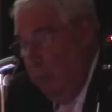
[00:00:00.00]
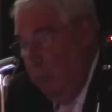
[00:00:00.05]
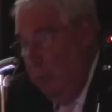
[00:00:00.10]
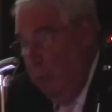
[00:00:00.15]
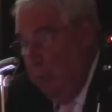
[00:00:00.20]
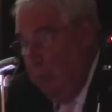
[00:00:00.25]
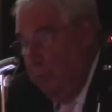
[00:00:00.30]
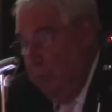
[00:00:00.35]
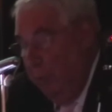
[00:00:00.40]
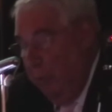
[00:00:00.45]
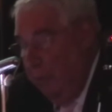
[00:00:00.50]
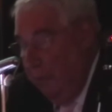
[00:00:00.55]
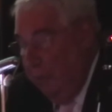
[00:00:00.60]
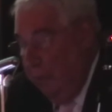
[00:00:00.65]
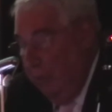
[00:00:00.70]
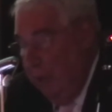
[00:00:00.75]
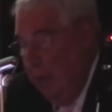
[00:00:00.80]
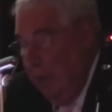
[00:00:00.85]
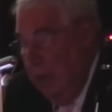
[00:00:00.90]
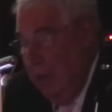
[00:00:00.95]
Roman
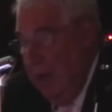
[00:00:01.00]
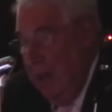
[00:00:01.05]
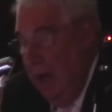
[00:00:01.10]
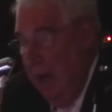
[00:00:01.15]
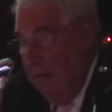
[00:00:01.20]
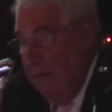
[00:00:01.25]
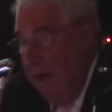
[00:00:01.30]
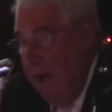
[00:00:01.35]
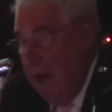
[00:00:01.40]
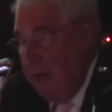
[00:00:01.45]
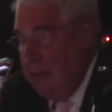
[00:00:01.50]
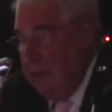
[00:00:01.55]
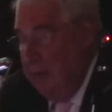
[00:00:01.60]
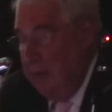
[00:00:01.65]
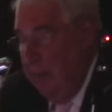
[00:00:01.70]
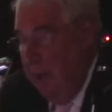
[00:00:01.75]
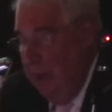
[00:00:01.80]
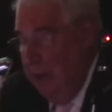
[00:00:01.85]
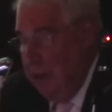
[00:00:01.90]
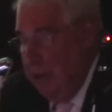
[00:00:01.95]
periphery of housing
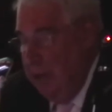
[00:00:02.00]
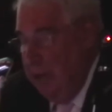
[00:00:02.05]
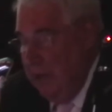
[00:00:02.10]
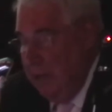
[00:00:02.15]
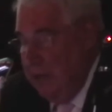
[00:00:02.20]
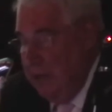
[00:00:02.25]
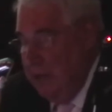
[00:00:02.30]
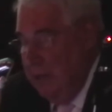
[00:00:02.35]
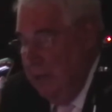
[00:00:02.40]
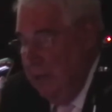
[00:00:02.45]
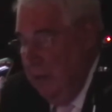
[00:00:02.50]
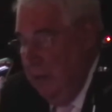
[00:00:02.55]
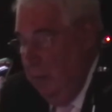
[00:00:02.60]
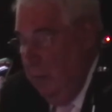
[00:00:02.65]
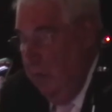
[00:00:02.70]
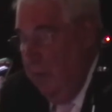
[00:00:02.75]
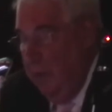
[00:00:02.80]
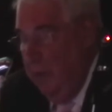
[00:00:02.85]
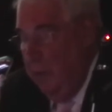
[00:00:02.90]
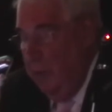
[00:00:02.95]
projects
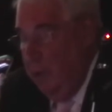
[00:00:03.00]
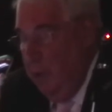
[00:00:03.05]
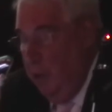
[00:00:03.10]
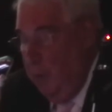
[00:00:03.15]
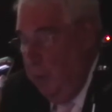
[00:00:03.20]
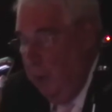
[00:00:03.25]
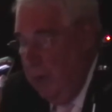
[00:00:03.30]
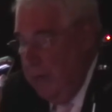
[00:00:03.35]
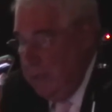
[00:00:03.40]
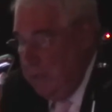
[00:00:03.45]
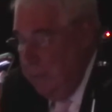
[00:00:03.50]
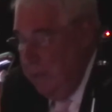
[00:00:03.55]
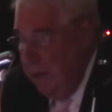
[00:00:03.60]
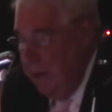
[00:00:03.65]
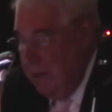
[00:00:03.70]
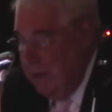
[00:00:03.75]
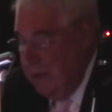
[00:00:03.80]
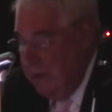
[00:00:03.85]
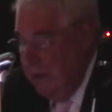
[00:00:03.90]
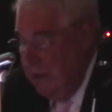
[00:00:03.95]
where there were no
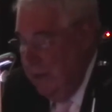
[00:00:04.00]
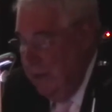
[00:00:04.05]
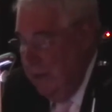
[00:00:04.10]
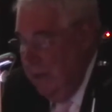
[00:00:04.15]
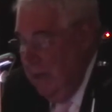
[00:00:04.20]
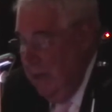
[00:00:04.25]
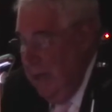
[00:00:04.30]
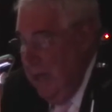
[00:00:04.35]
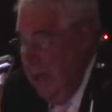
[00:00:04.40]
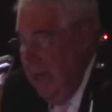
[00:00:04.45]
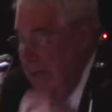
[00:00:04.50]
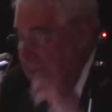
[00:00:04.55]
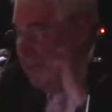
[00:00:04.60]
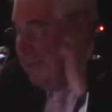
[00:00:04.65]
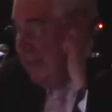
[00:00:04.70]
prospects. He